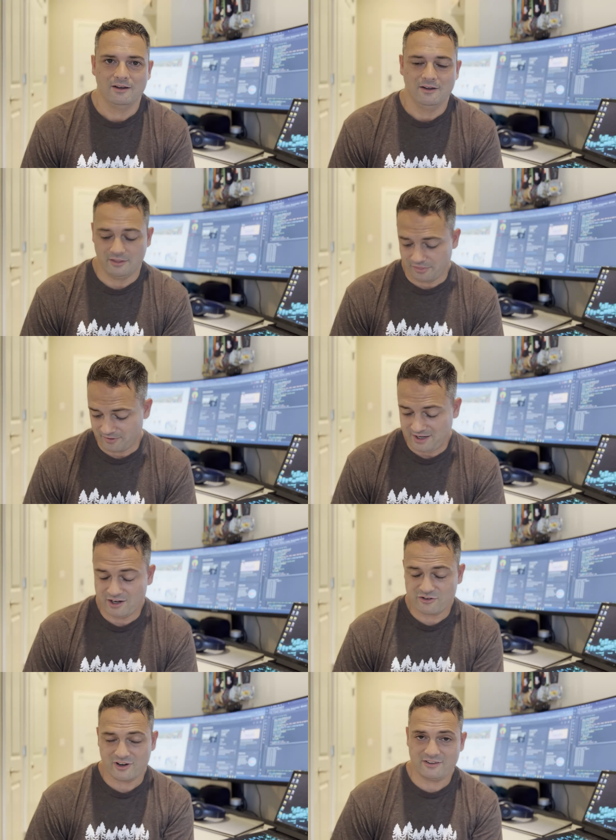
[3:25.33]
the three
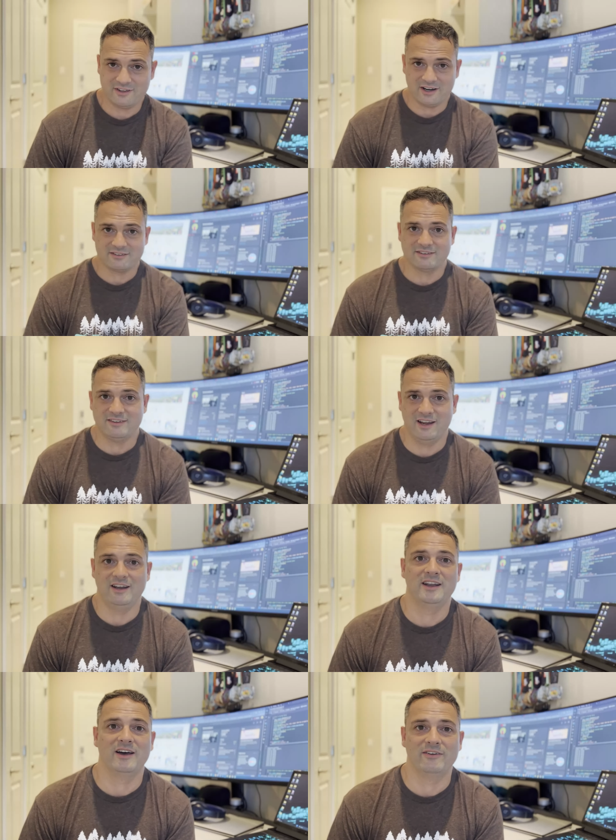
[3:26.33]
injuries that I sustained
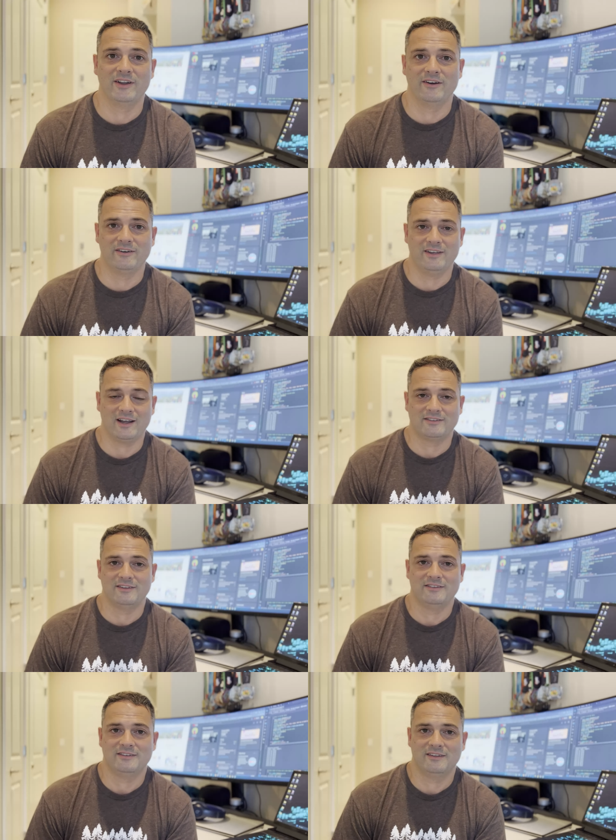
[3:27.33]
down there in
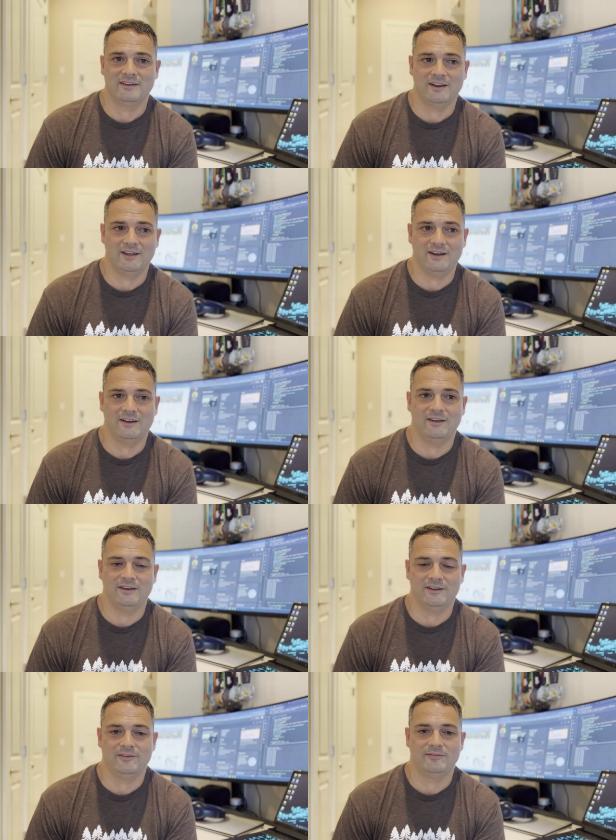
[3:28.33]
Texas, and uh,